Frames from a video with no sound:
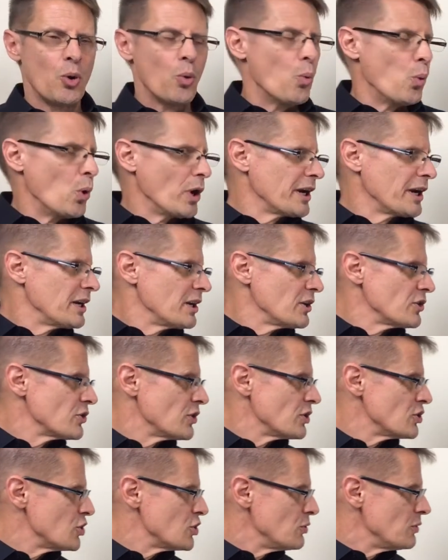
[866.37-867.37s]
what it is
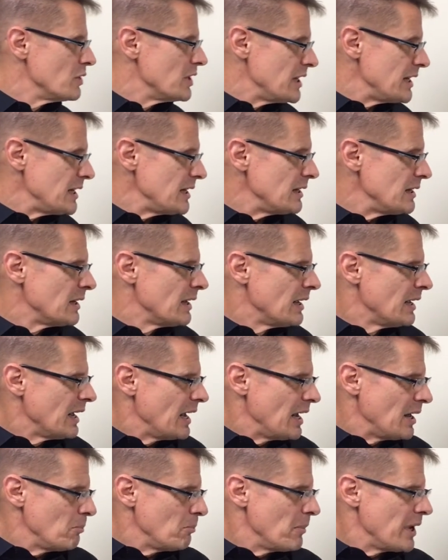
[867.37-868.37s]
that you need
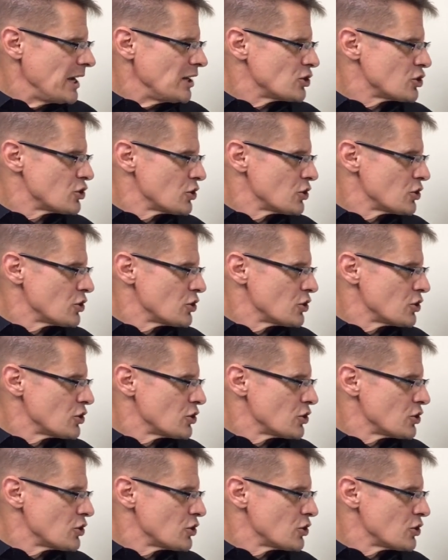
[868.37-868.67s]
and make